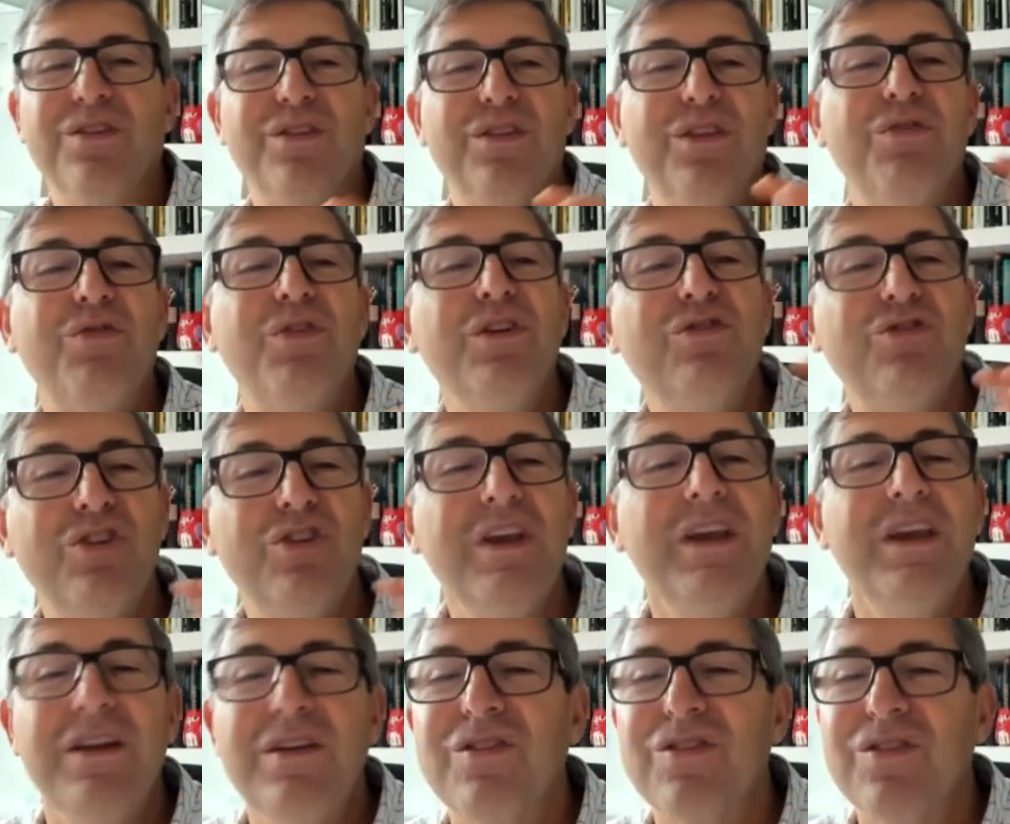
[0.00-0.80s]
different
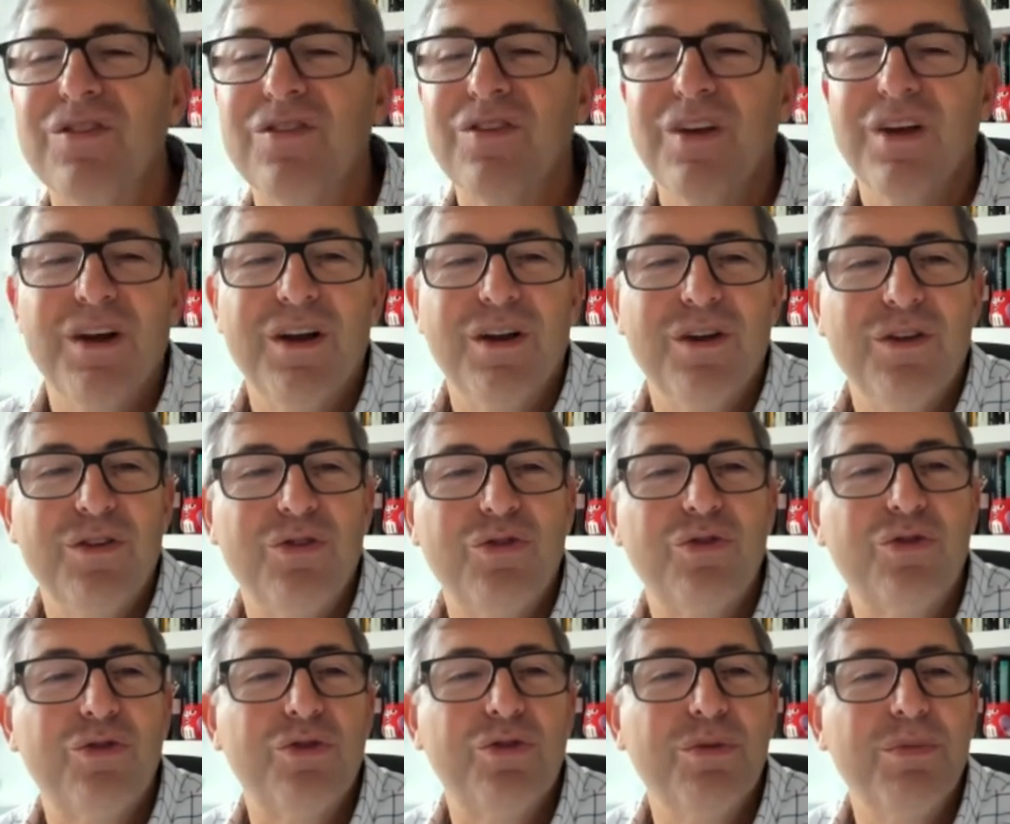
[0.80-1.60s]
genes
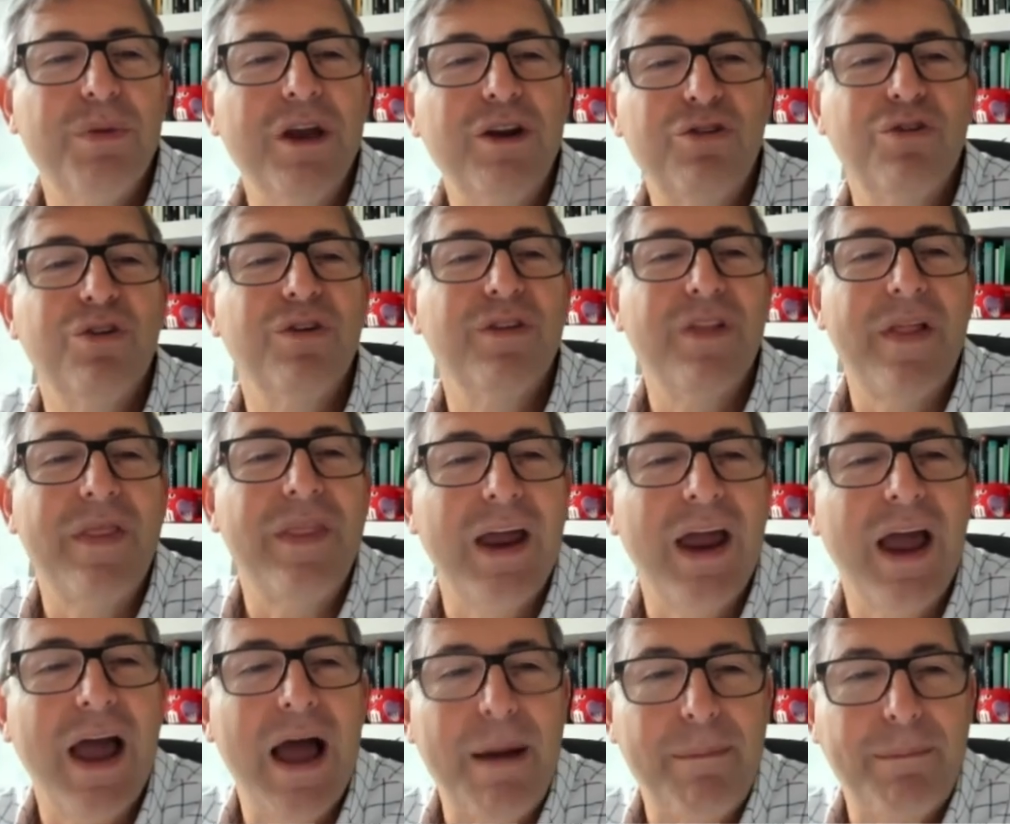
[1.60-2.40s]
to make sure that
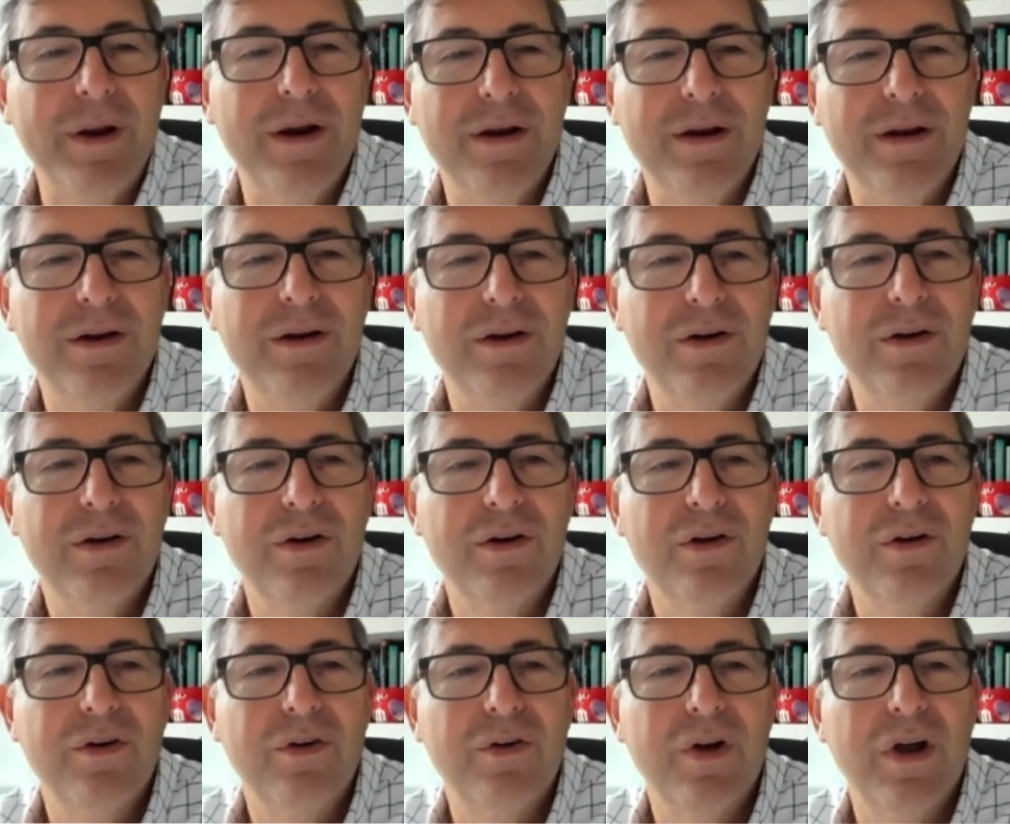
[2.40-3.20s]
they happen,
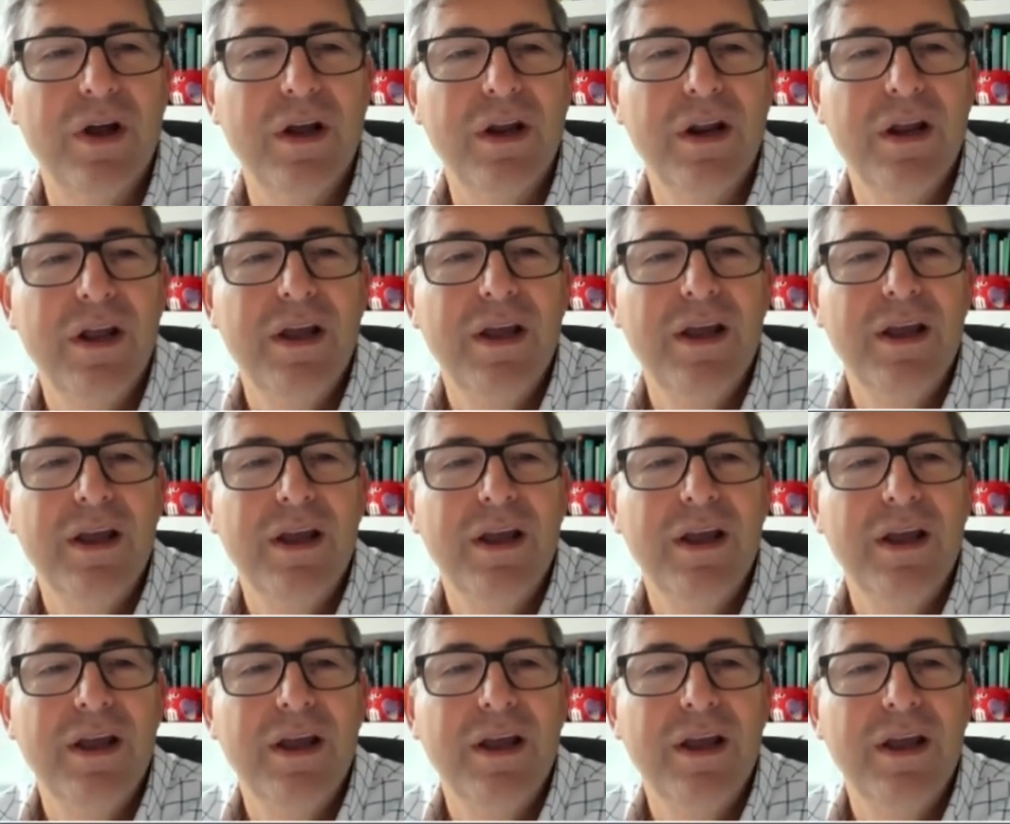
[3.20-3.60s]
right?